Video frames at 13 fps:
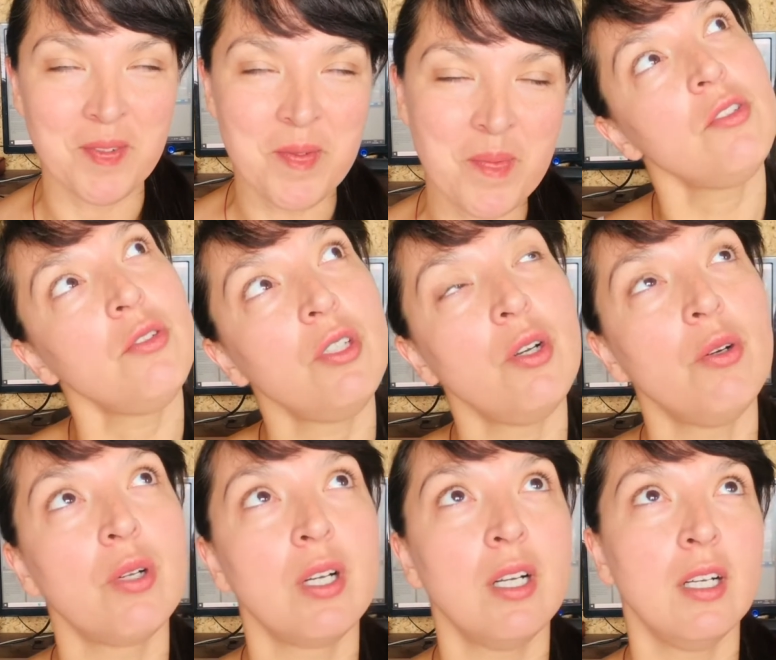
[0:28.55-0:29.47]
To
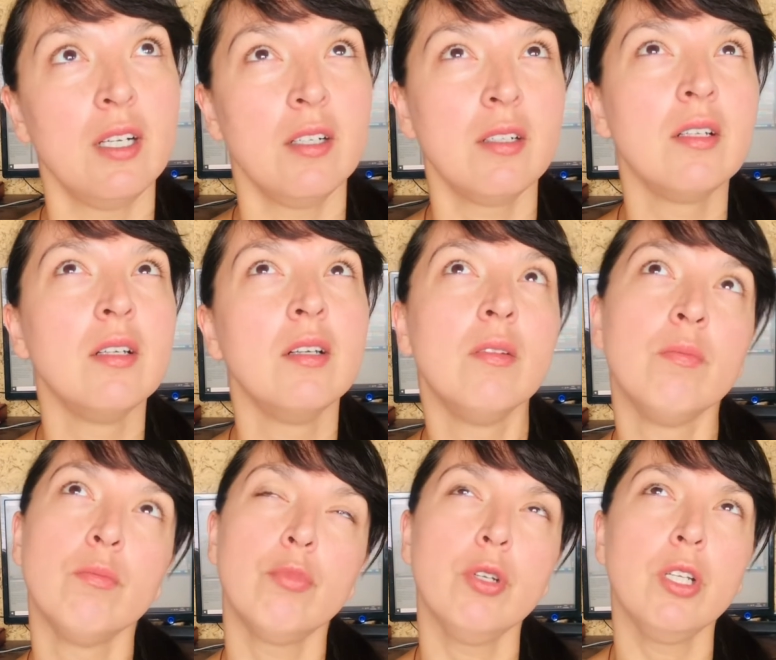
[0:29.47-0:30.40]
yoga
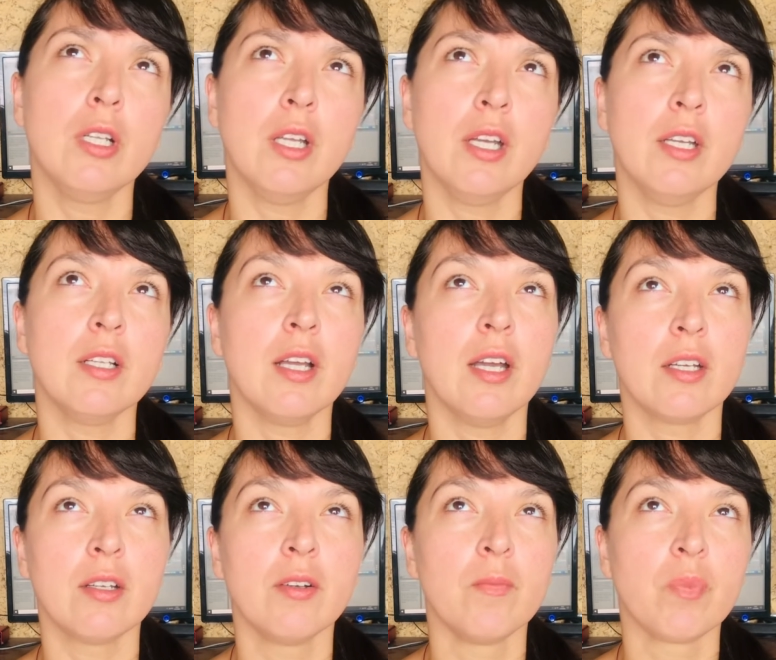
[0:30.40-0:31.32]
pretty late, like
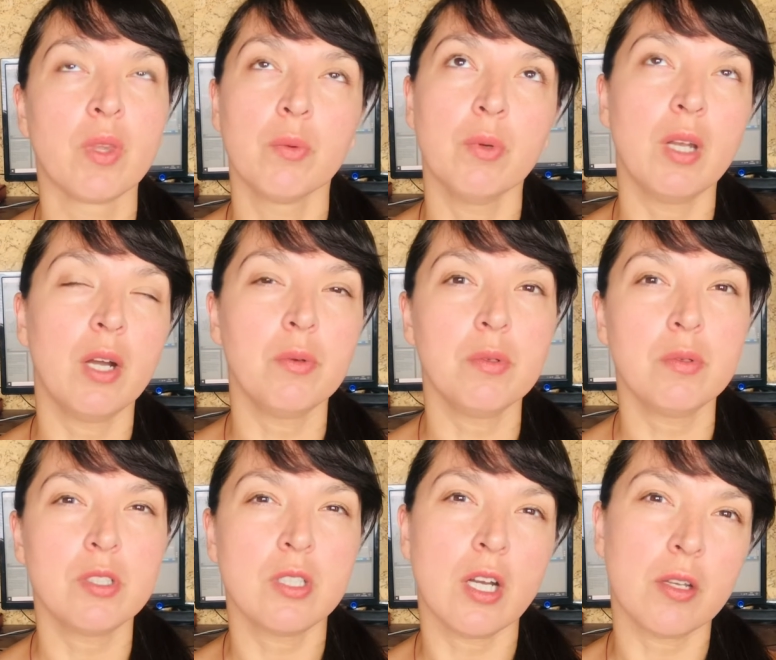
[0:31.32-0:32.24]
when I
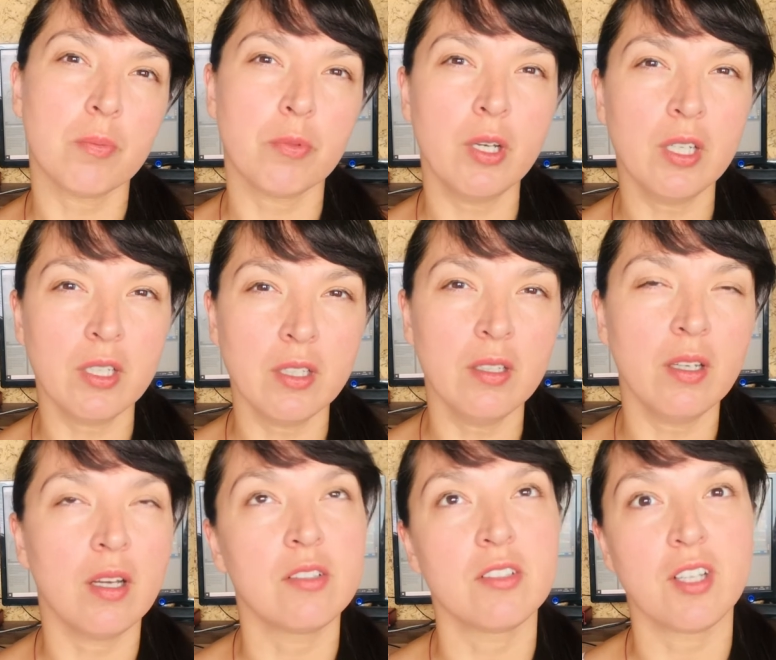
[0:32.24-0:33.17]
started
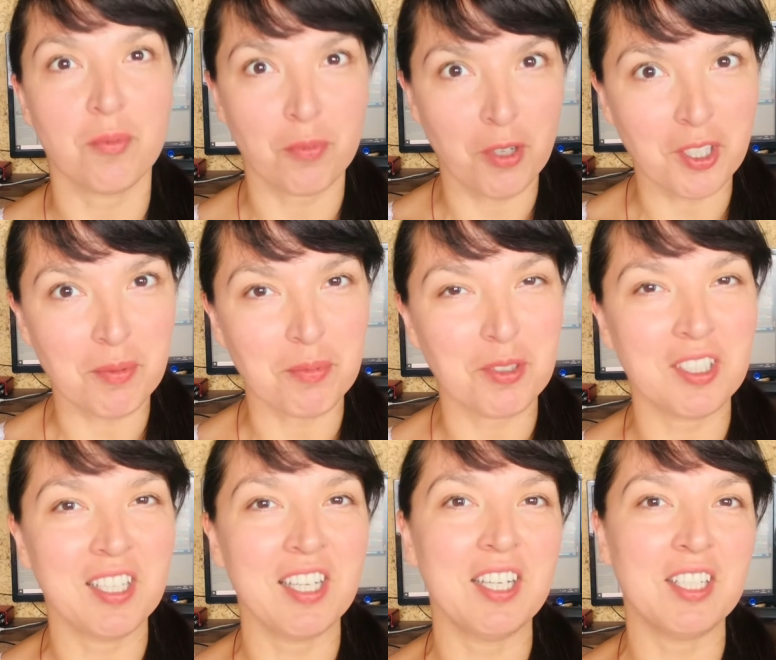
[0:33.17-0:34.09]
breaking pretty
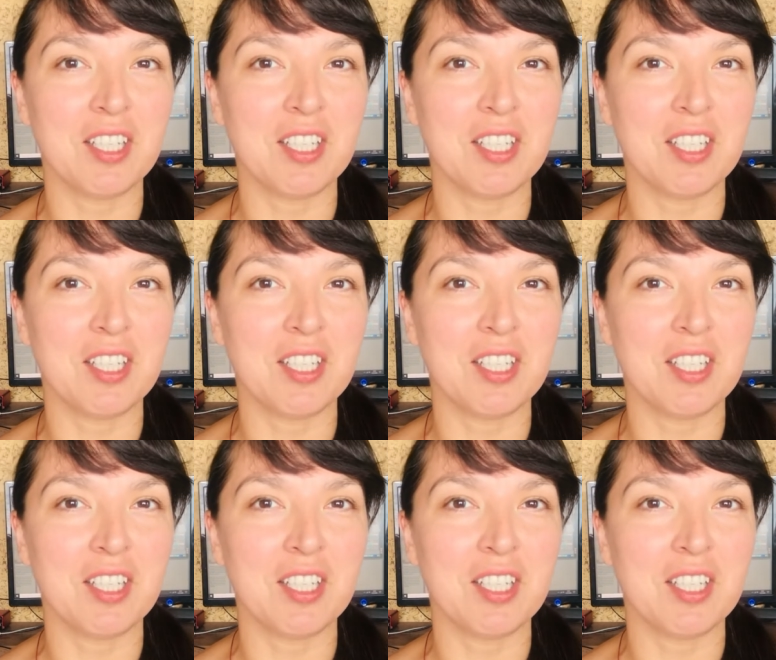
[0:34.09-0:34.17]
late.